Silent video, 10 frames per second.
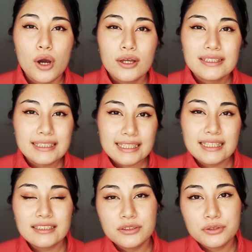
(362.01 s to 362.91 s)

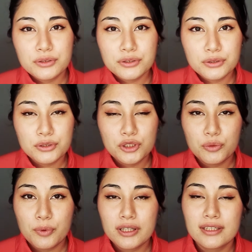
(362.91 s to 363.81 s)
need do
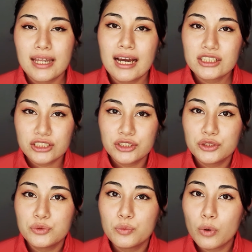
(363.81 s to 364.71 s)
with an action you
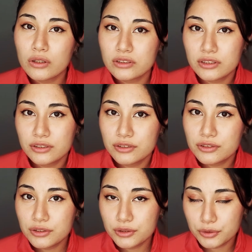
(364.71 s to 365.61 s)
want to
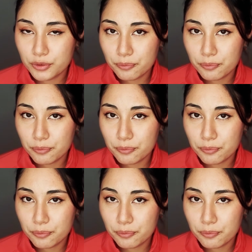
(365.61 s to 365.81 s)
do.